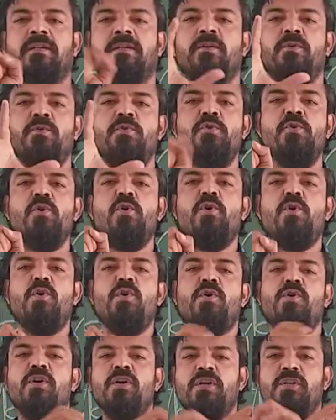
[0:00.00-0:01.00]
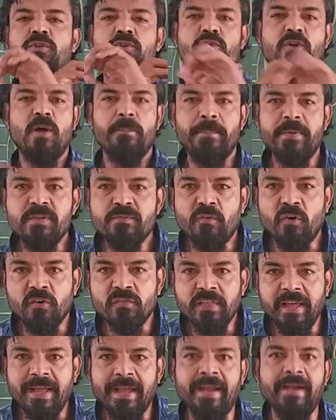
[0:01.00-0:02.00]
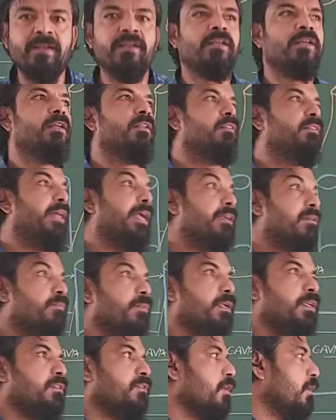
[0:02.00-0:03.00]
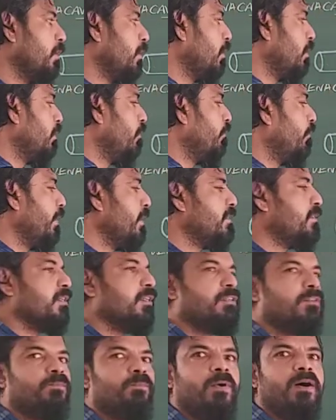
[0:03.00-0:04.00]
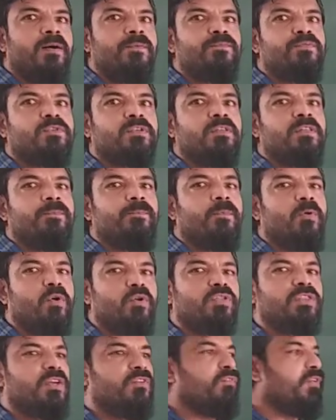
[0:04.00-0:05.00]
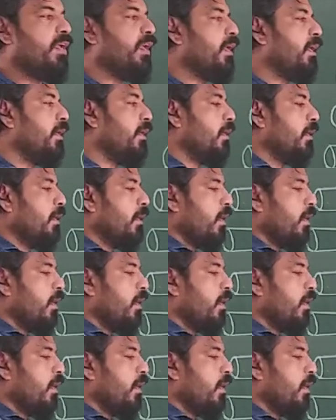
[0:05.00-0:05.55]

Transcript: No stoppage for that. That means once it pumps in both the way,